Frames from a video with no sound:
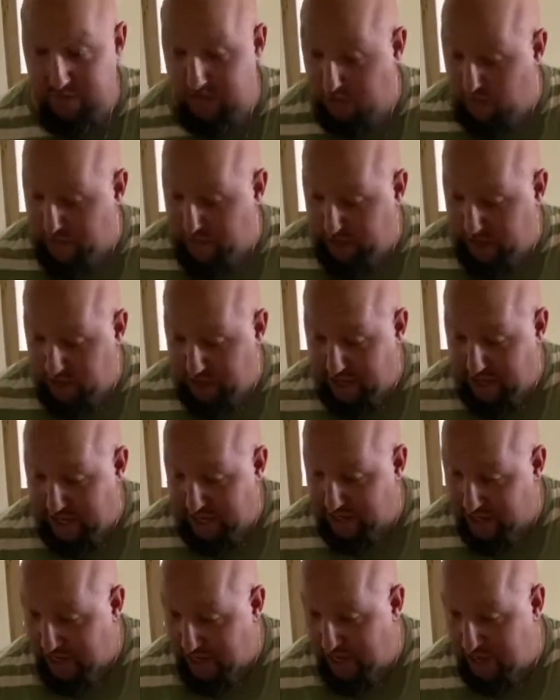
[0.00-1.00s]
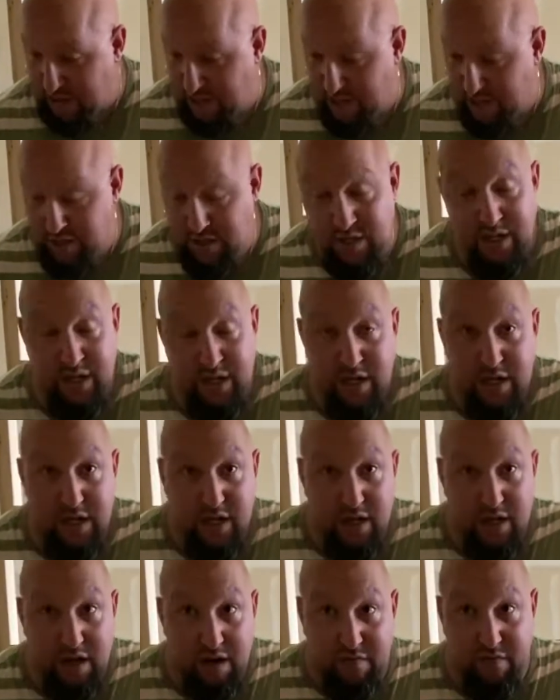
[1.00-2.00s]
So make sure you got the nylon
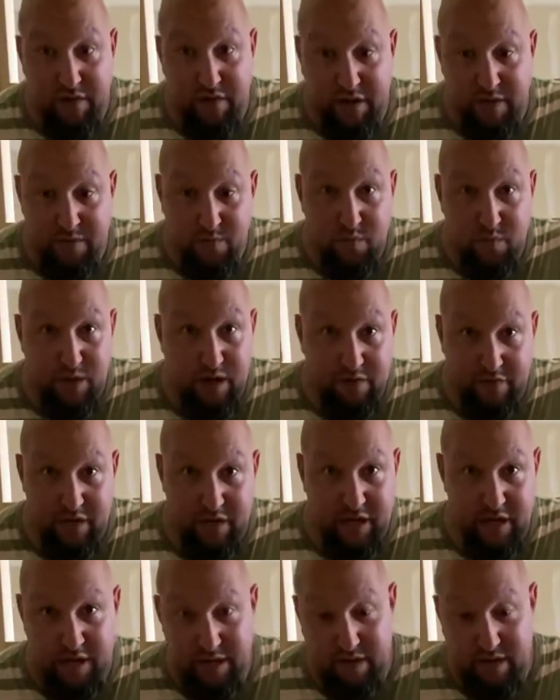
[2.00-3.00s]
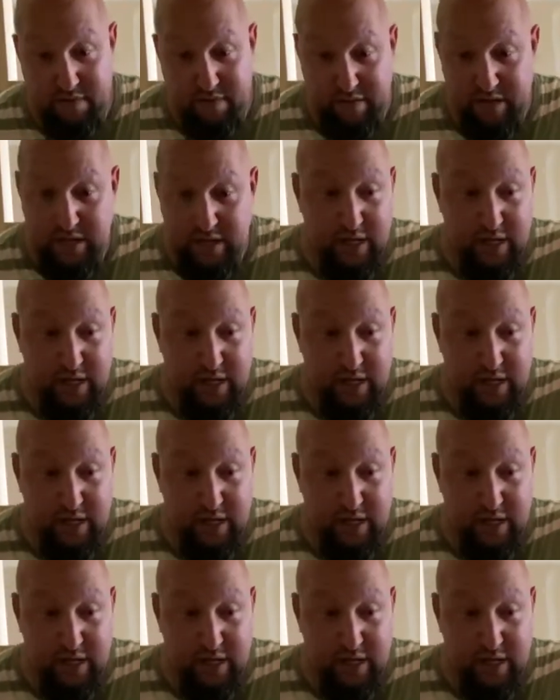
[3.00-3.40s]
covering whatever you need to cover.